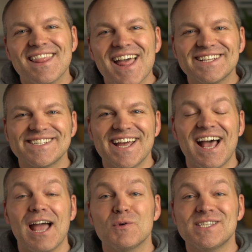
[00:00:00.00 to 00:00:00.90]
That said,
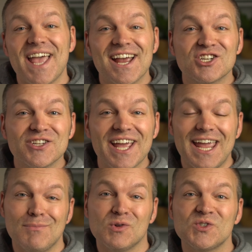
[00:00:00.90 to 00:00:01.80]
I was actually
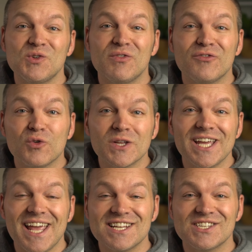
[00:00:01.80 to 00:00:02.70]
able to
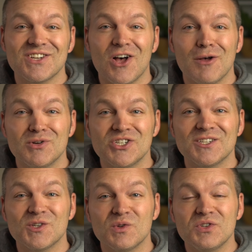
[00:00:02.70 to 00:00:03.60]
fully install
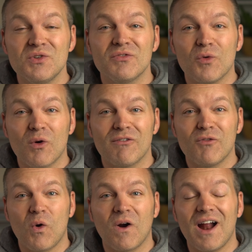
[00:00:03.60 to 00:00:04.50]
Magento
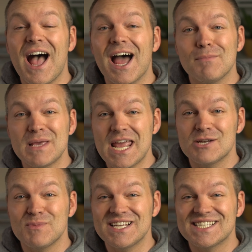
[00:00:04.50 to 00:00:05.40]
2.4.4 on
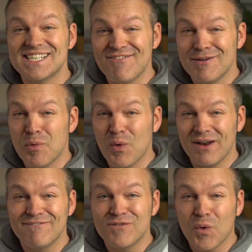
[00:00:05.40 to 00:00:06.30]
PHP
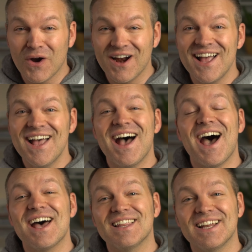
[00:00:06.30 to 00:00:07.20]
7.4
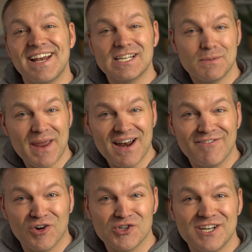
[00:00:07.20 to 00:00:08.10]
on the latest beta
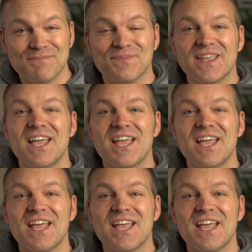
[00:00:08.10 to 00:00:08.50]
version.